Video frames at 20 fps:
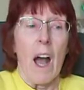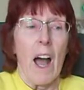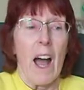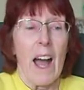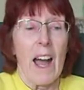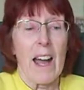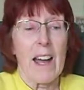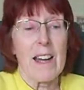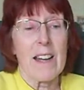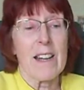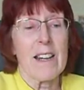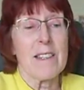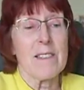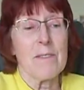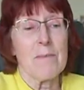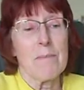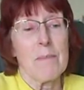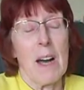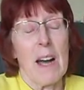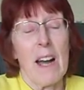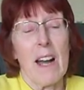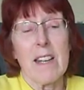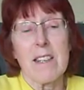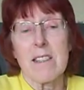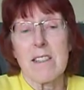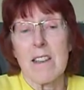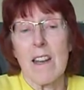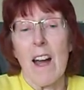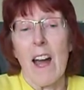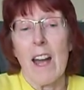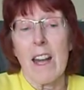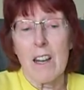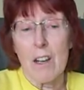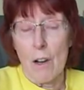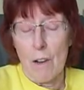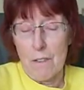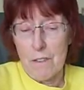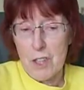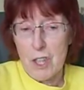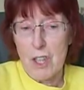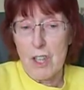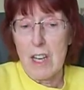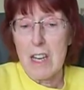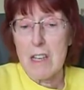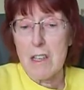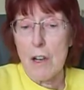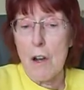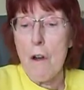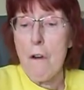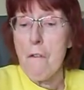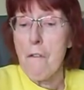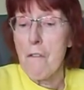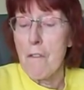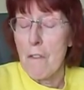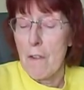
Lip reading: And I got the sheet off,